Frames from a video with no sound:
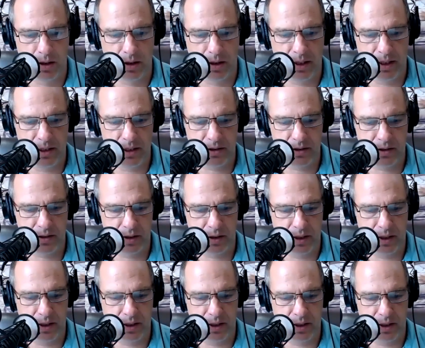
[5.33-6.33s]
This
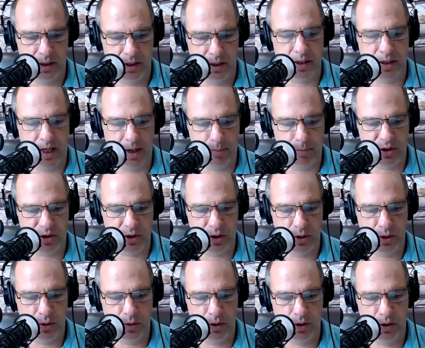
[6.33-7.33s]
is
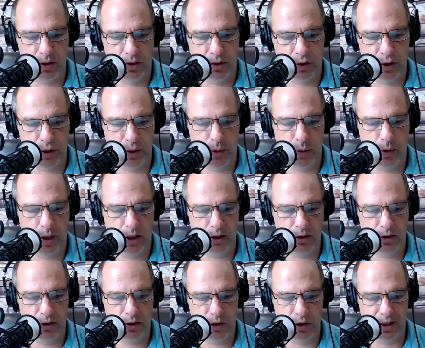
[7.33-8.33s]
episode
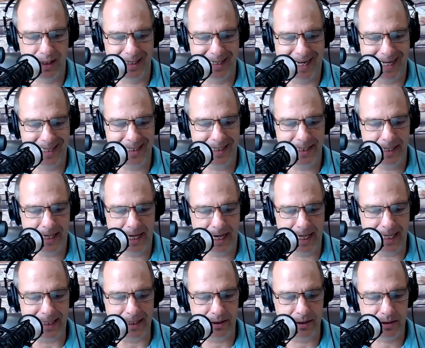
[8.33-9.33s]

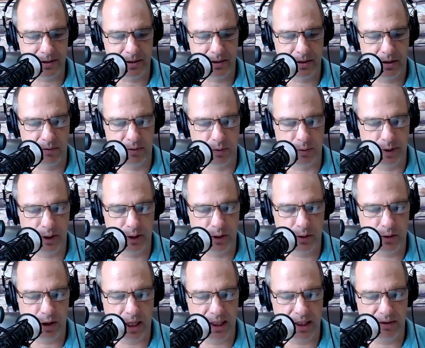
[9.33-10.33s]
298 of the Rio
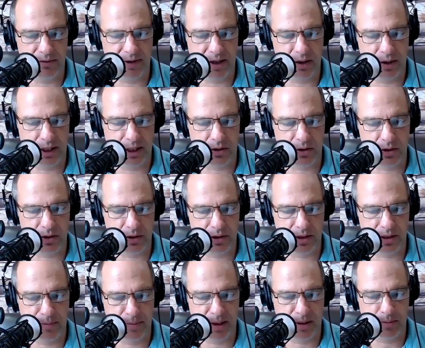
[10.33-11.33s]
Grande Foundation's
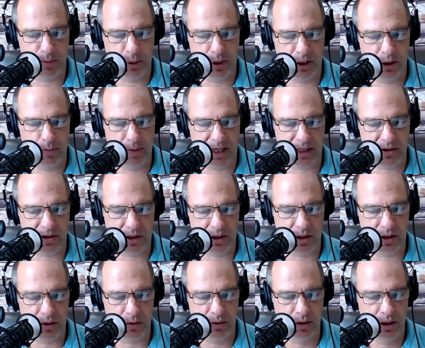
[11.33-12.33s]
Tipping Point, New
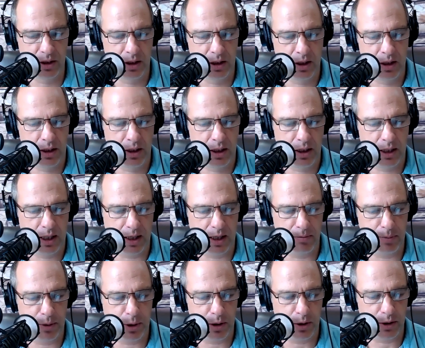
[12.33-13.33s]
Mexico. I'm
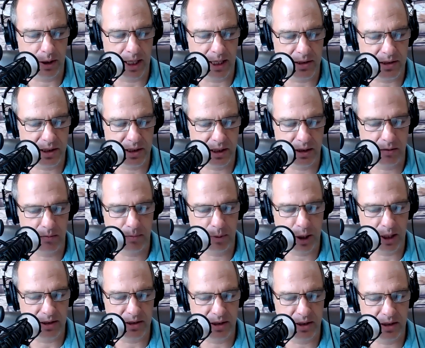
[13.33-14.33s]
Paul Gessing,
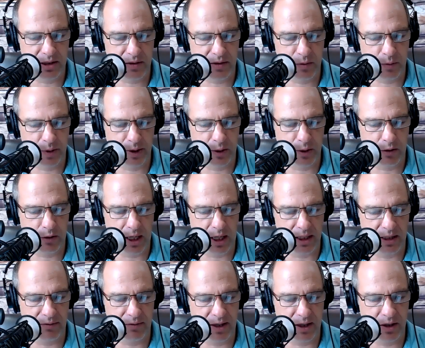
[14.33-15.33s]
president of the Rio
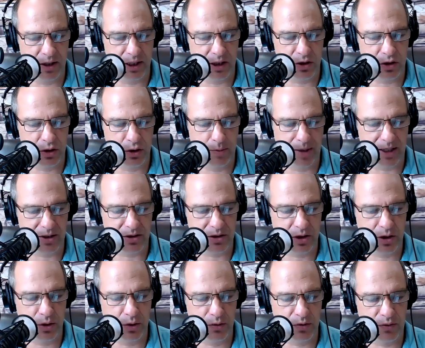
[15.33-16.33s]
Grande Foundation, New
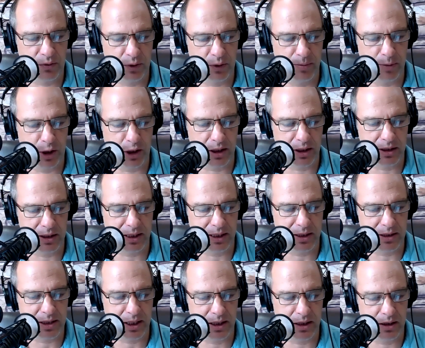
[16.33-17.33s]
Mexico's free market think
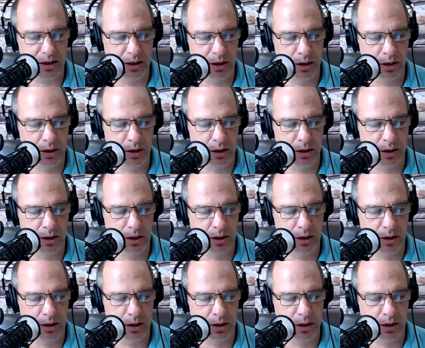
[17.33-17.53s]
tank.